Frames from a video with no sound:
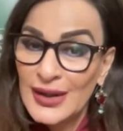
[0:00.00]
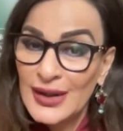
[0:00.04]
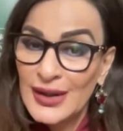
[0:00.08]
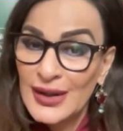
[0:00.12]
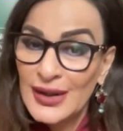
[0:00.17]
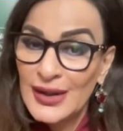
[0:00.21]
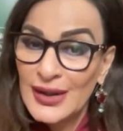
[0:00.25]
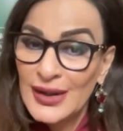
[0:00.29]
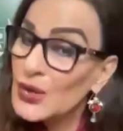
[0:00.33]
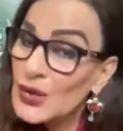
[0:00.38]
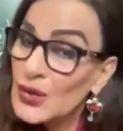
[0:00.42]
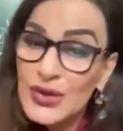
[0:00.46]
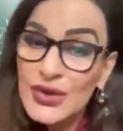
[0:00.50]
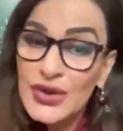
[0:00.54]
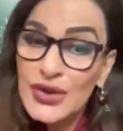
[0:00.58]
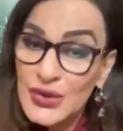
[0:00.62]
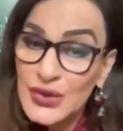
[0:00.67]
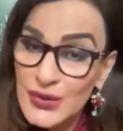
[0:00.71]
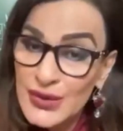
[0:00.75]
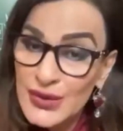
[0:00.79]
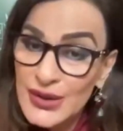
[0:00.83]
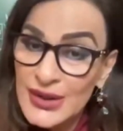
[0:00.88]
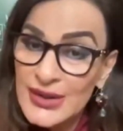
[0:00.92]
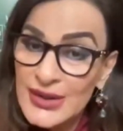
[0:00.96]
The good
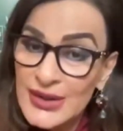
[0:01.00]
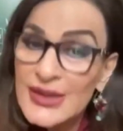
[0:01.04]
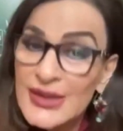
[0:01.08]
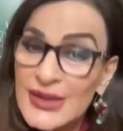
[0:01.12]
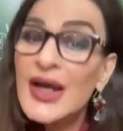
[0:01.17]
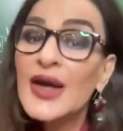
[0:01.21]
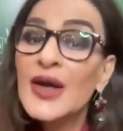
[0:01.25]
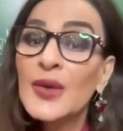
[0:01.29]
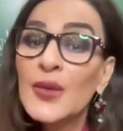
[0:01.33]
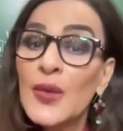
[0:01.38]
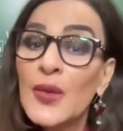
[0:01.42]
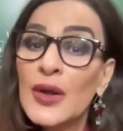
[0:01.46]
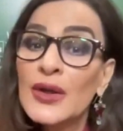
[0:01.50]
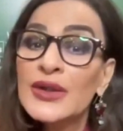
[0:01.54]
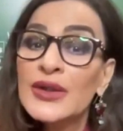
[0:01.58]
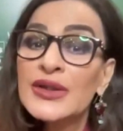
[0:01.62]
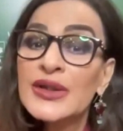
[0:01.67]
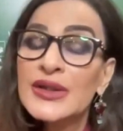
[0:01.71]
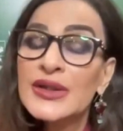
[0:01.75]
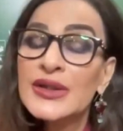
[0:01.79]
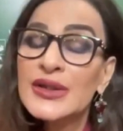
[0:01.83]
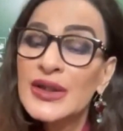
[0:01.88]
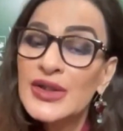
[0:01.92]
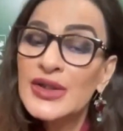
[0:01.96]
news is air
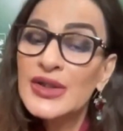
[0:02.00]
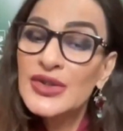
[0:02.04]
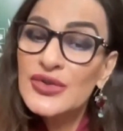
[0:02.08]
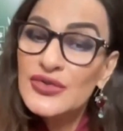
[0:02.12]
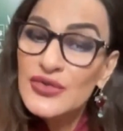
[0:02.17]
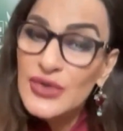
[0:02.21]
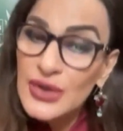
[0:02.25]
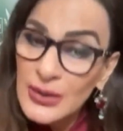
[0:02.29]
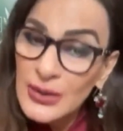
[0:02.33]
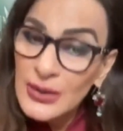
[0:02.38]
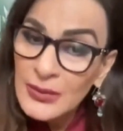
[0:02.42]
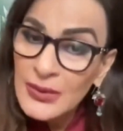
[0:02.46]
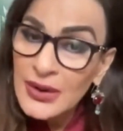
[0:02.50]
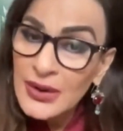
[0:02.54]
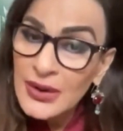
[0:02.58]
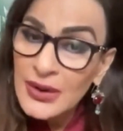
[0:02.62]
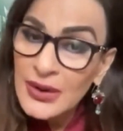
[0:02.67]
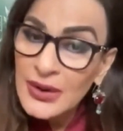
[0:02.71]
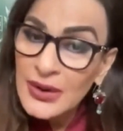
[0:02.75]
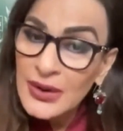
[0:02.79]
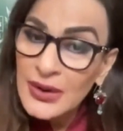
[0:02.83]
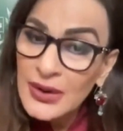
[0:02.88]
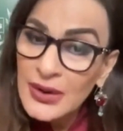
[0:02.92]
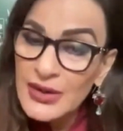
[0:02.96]
quality is extremely
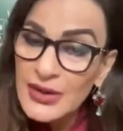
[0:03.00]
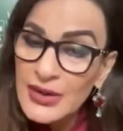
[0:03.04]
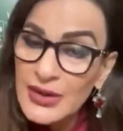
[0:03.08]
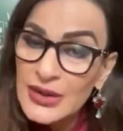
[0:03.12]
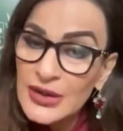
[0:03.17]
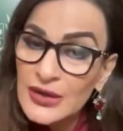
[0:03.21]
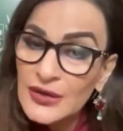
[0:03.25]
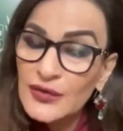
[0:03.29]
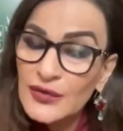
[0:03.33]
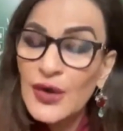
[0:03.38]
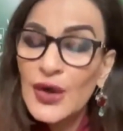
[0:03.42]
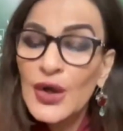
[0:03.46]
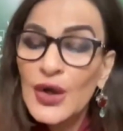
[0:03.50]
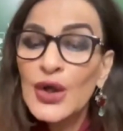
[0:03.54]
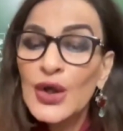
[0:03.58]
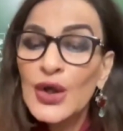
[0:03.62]
responsive